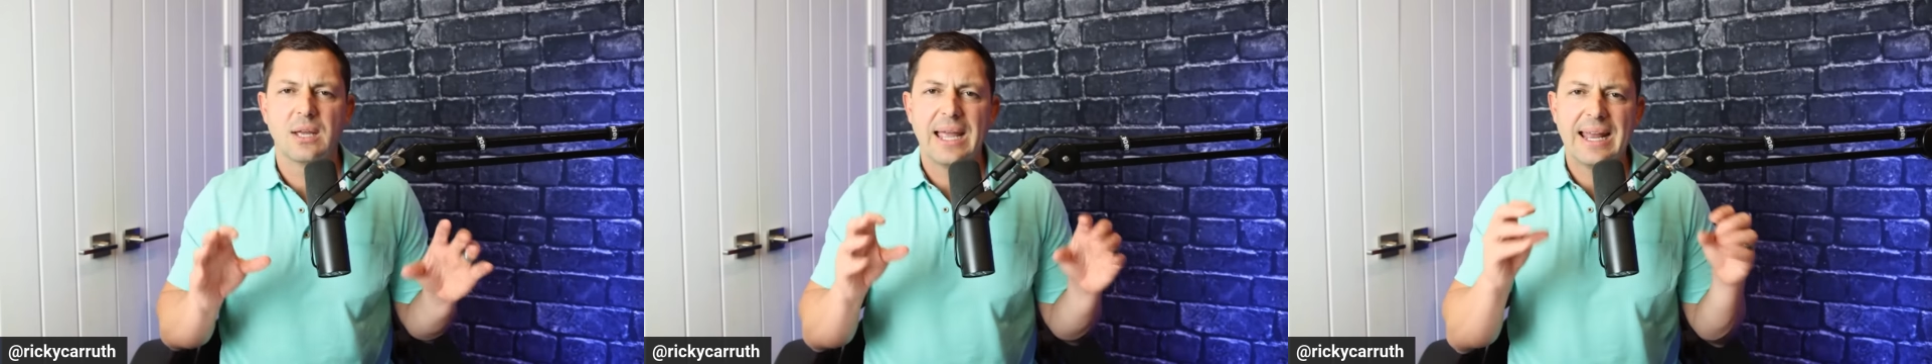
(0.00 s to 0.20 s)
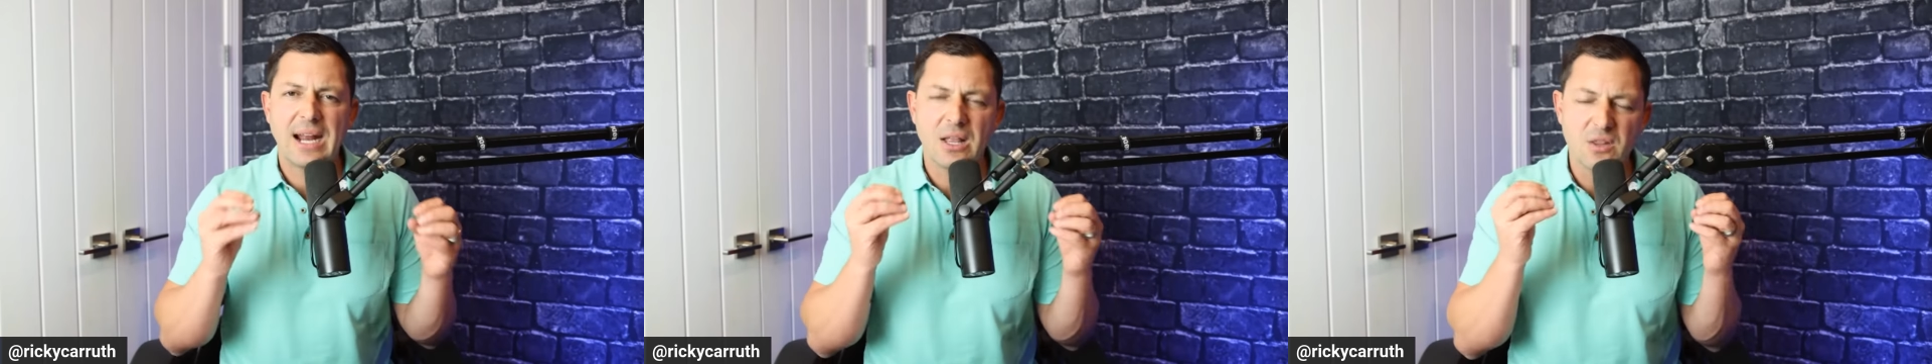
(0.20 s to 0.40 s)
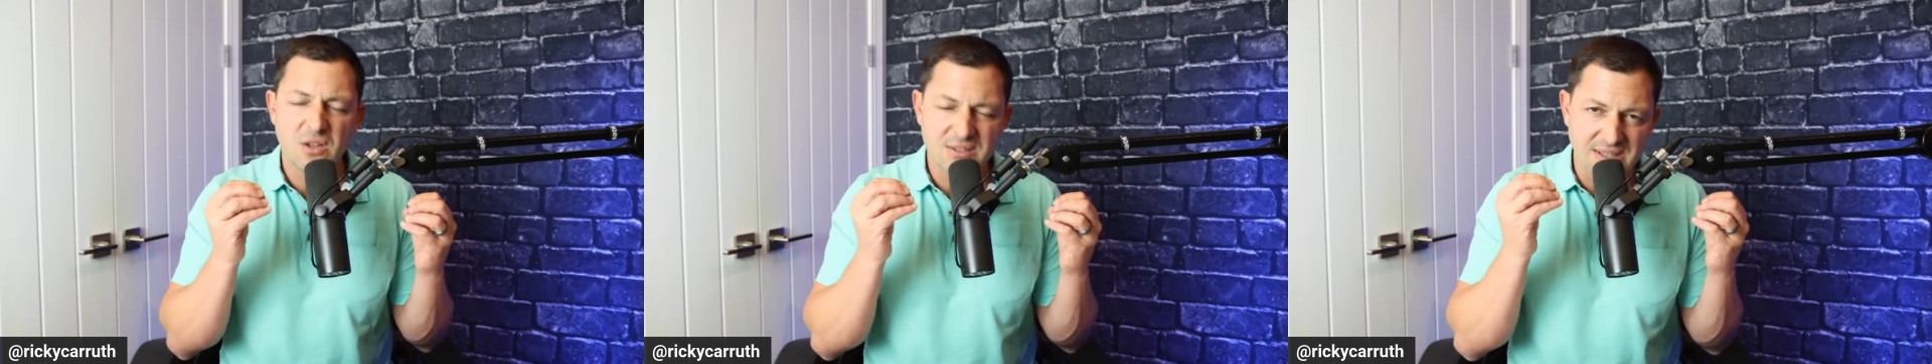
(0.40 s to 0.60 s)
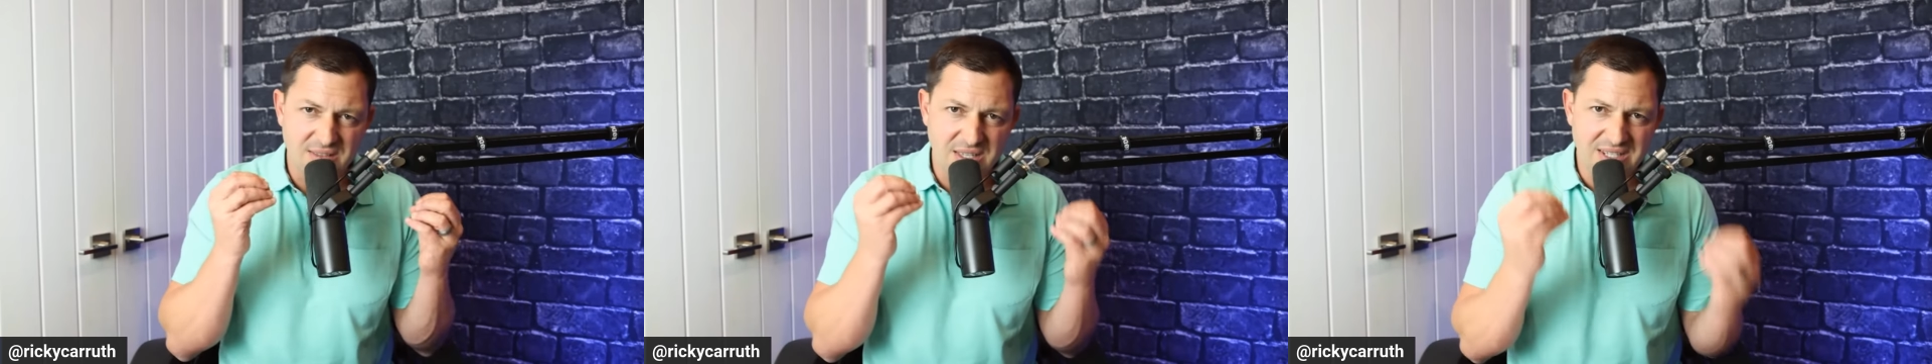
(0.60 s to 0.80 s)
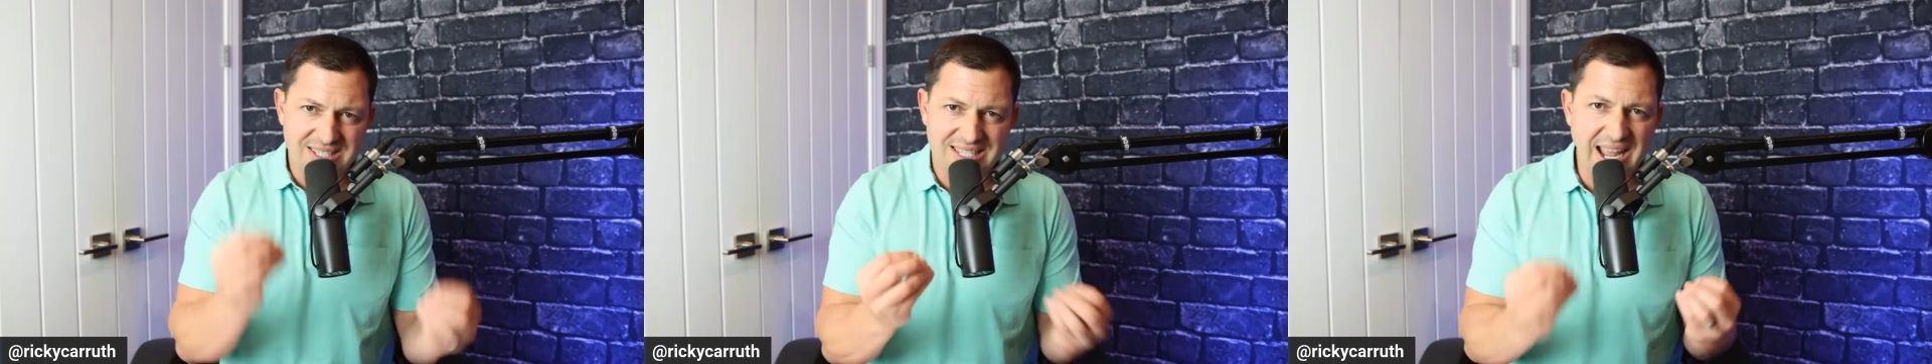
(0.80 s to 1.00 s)
And I looked at
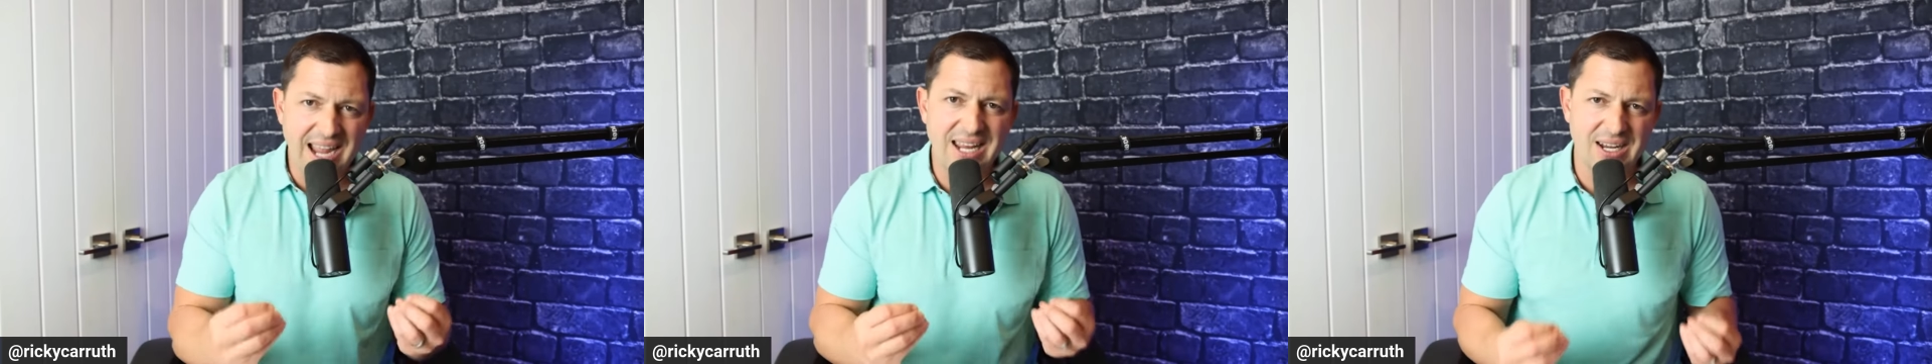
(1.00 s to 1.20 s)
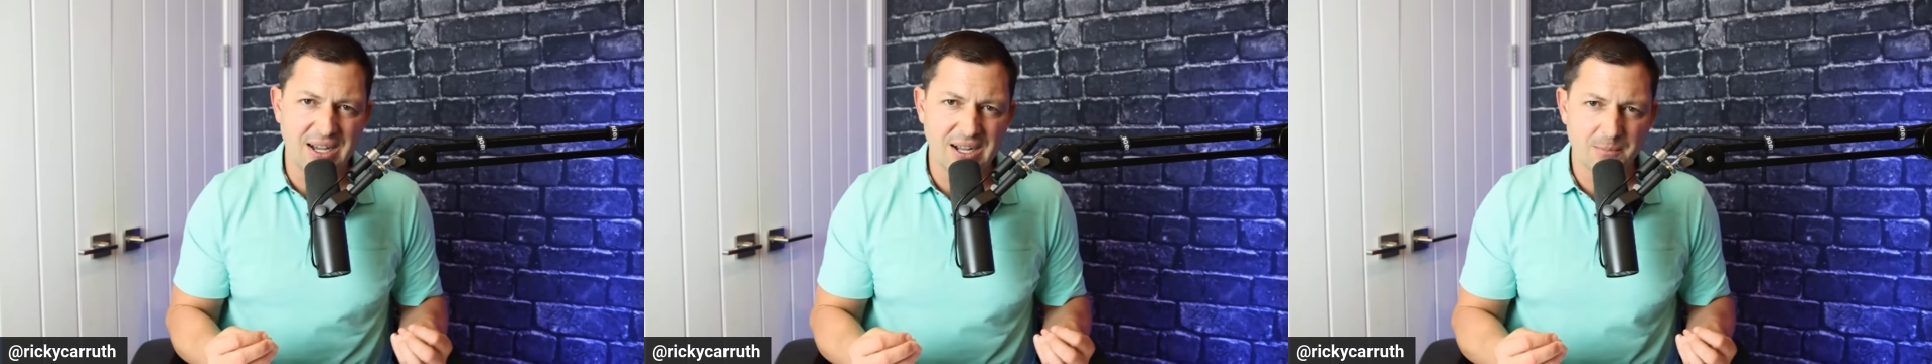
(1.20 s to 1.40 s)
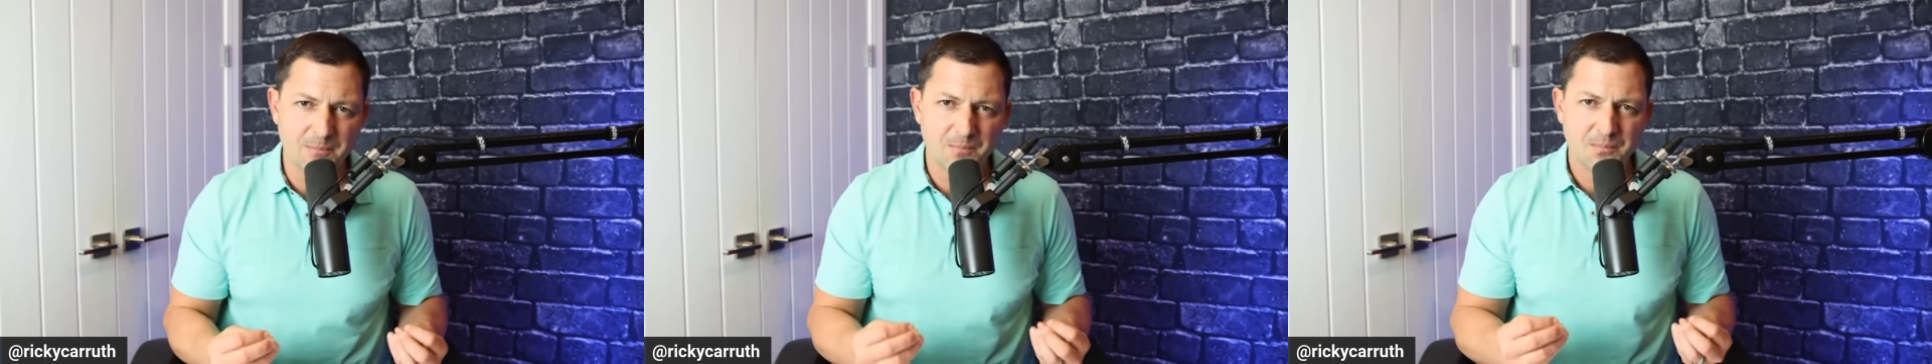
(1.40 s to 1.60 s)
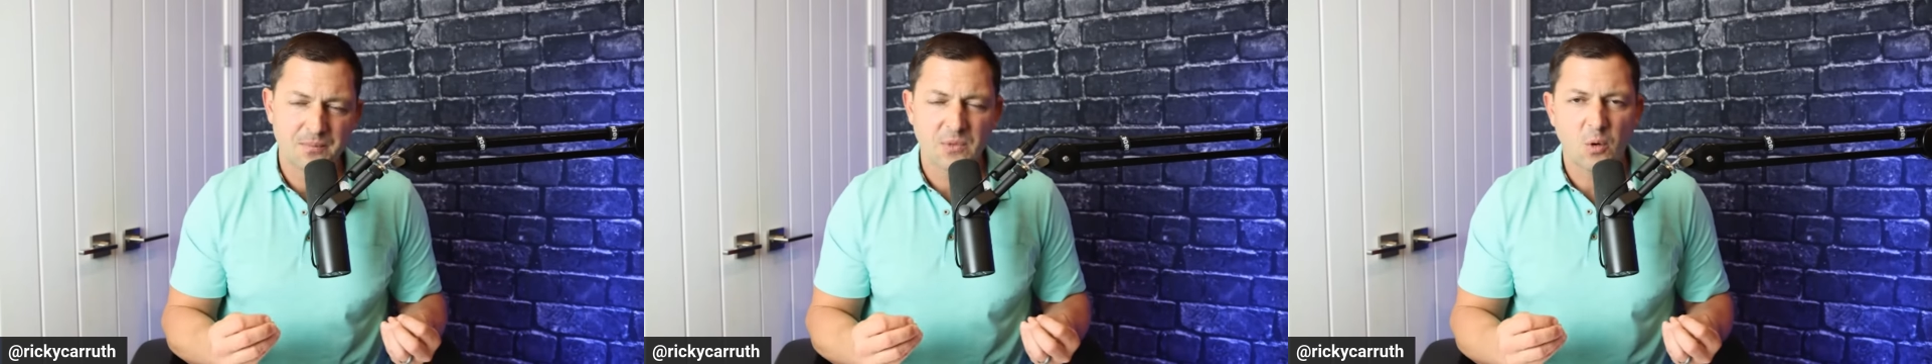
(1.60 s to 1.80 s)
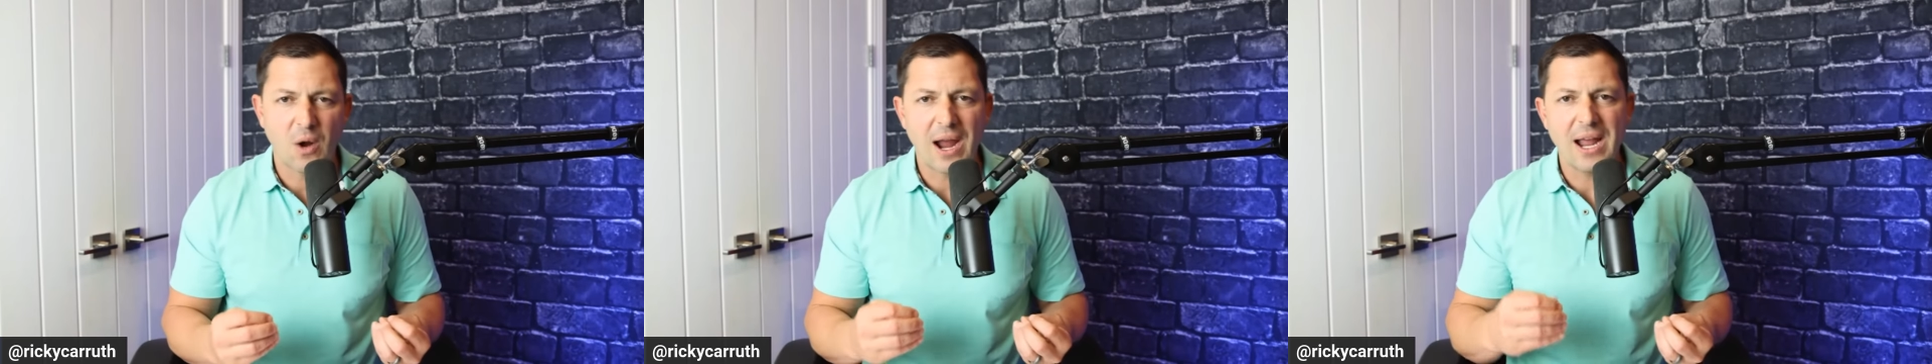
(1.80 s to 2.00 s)
the data
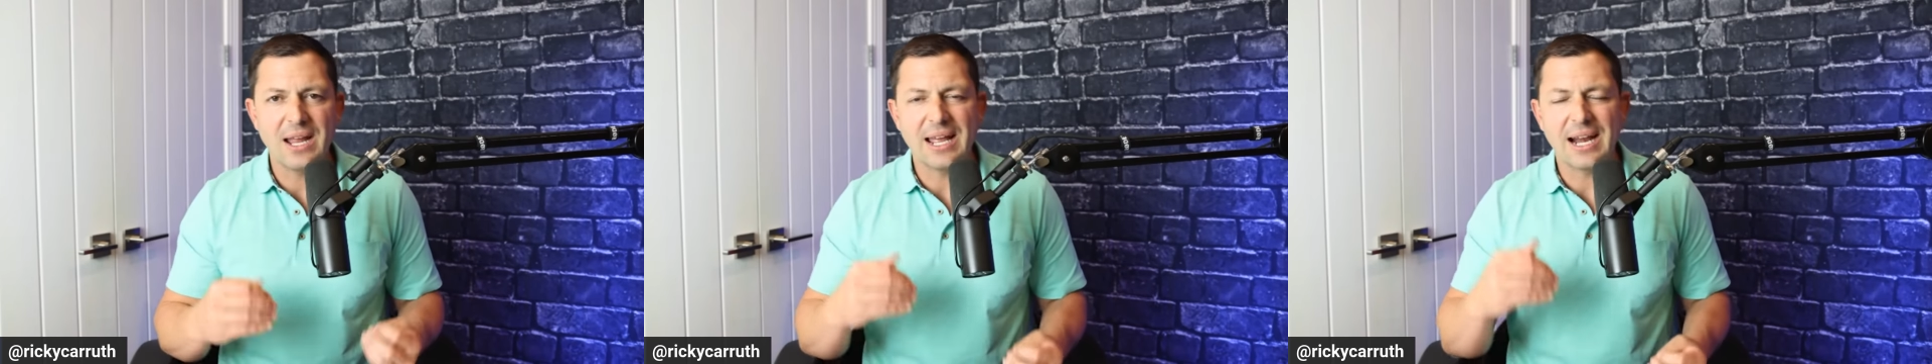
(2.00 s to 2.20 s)
right?